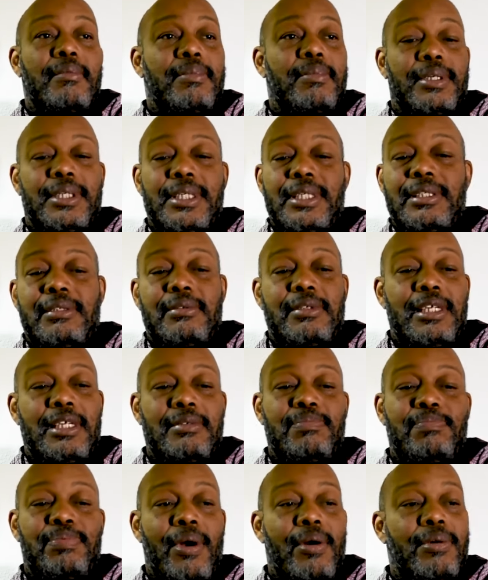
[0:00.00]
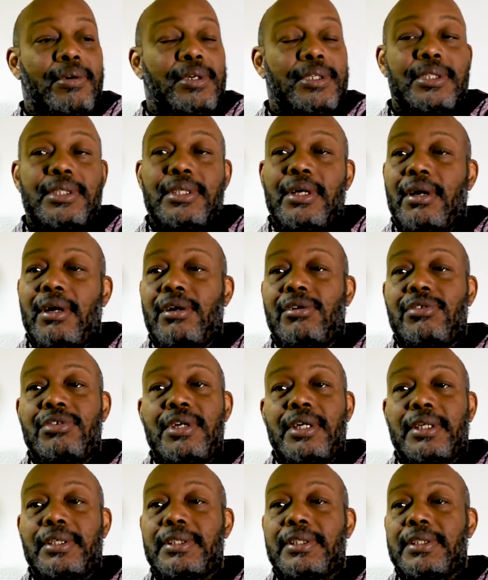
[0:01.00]
But these brokers are
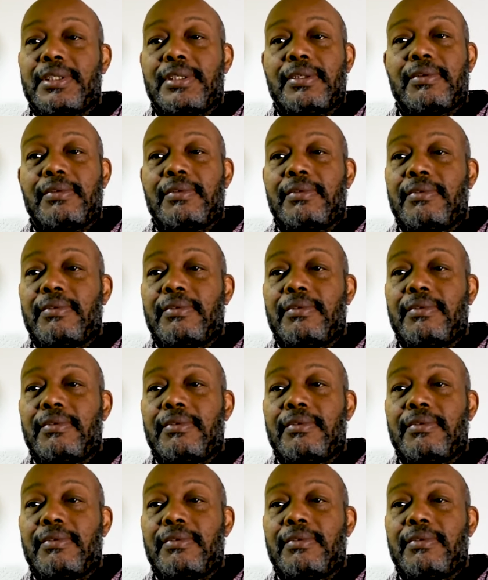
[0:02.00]
crooks.